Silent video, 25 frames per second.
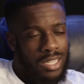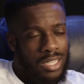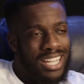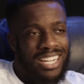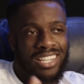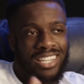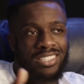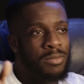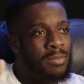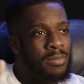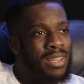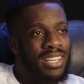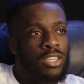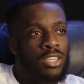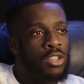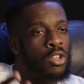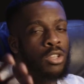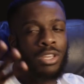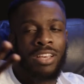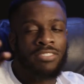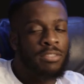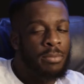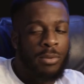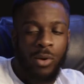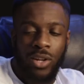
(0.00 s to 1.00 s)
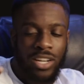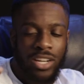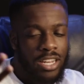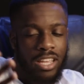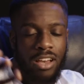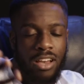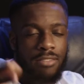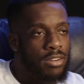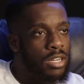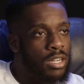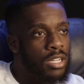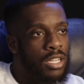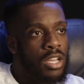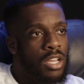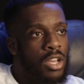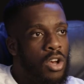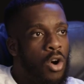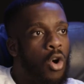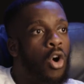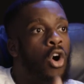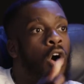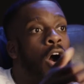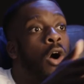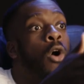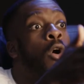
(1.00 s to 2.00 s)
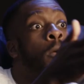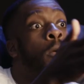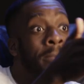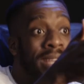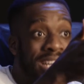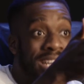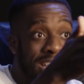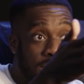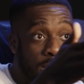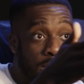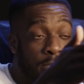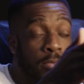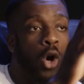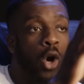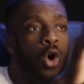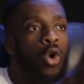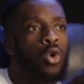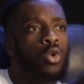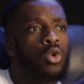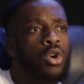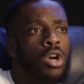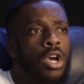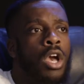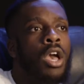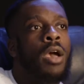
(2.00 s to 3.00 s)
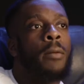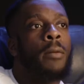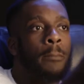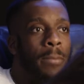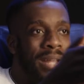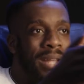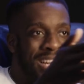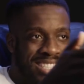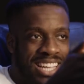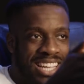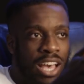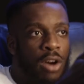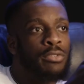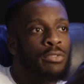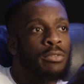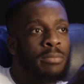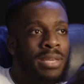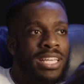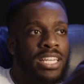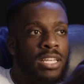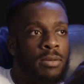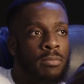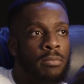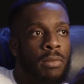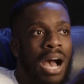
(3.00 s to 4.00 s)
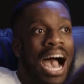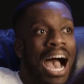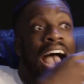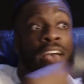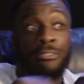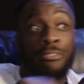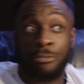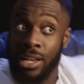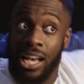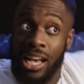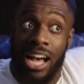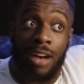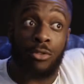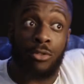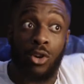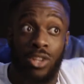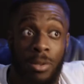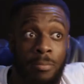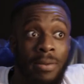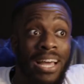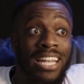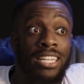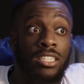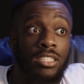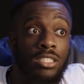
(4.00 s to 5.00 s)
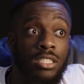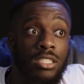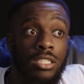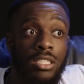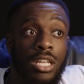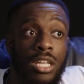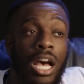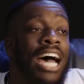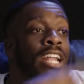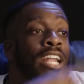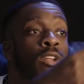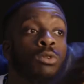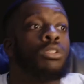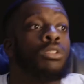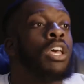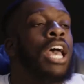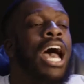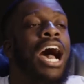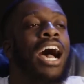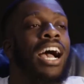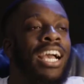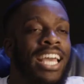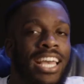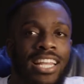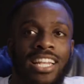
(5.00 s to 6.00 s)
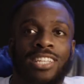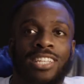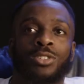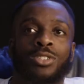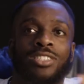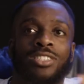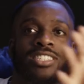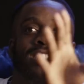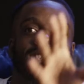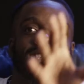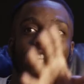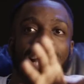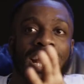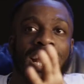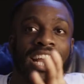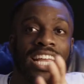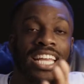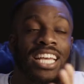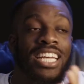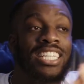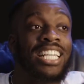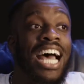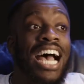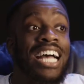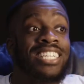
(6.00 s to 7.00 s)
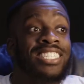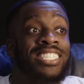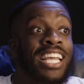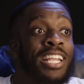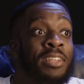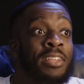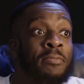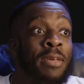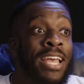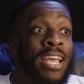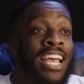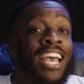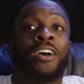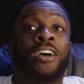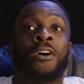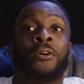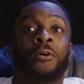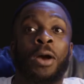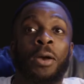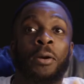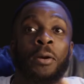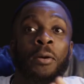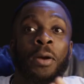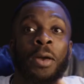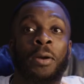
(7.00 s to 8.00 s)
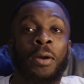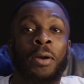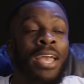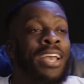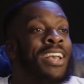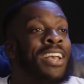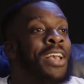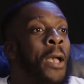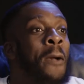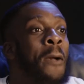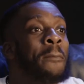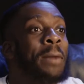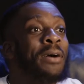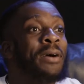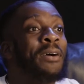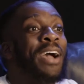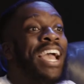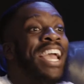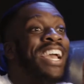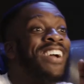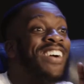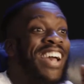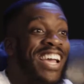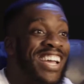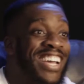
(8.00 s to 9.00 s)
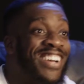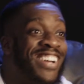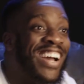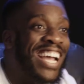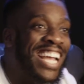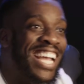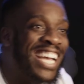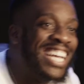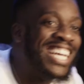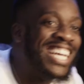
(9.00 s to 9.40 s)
That doesn't make... You have to be one or the other. Exactly. Or a medium. No, so but there's a healthy medium. I think I've got the balance. I don't... Okay, that's not to say that I take the piss. Wait.